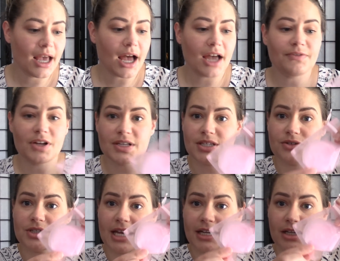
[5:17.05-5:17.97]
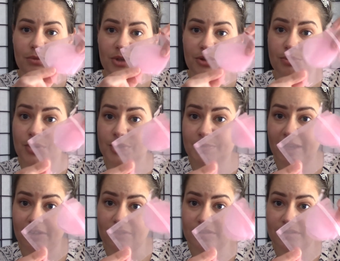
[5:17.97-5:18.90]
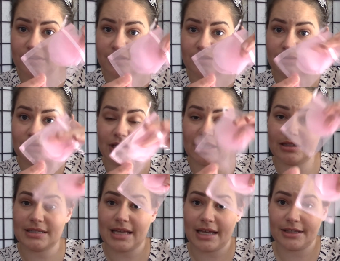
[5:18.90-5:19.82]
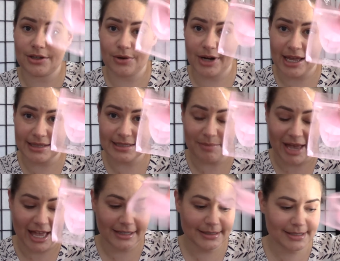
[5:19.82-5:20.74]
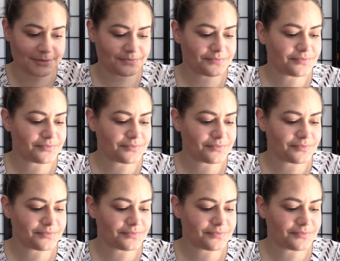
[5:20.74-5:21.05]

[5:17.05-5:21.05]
I've also done it with rose petals inside the organza bags.